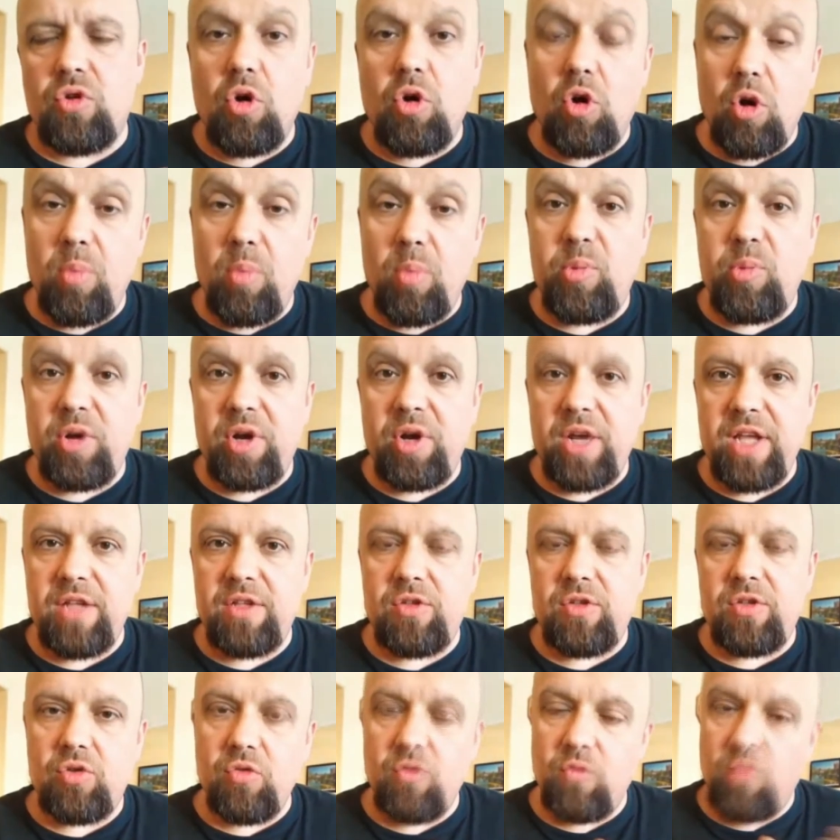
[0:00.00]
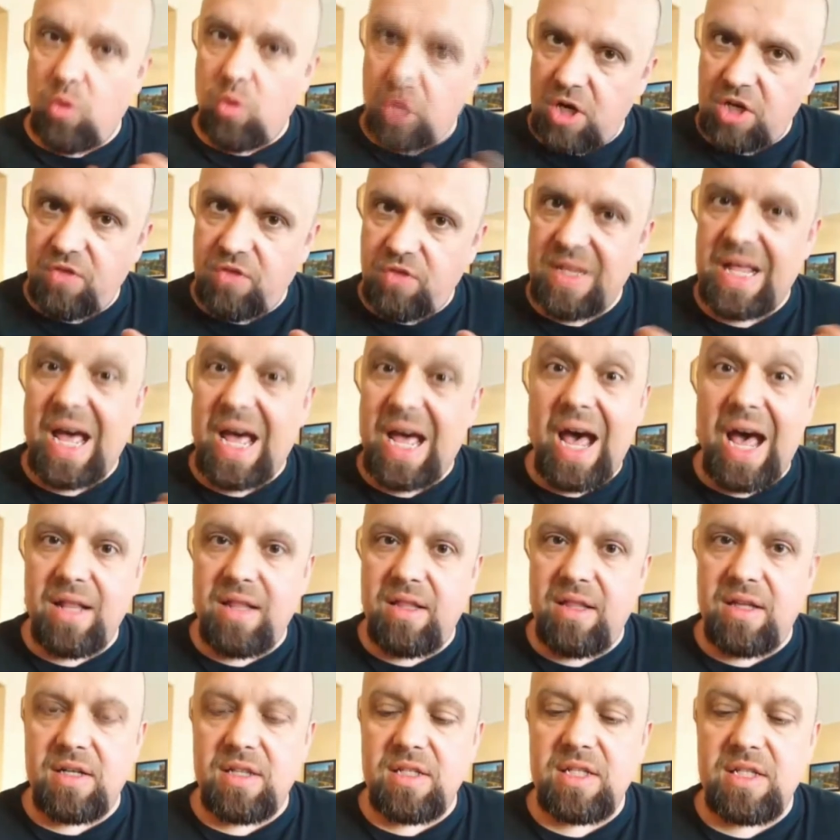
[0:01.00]
cooperate, to work with
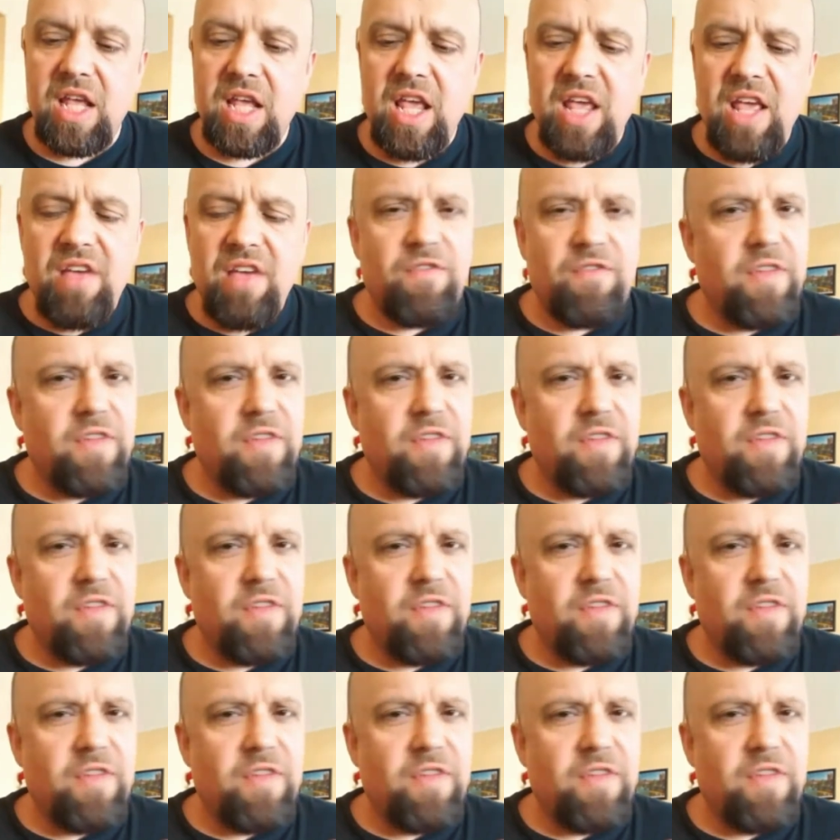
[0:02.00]
others.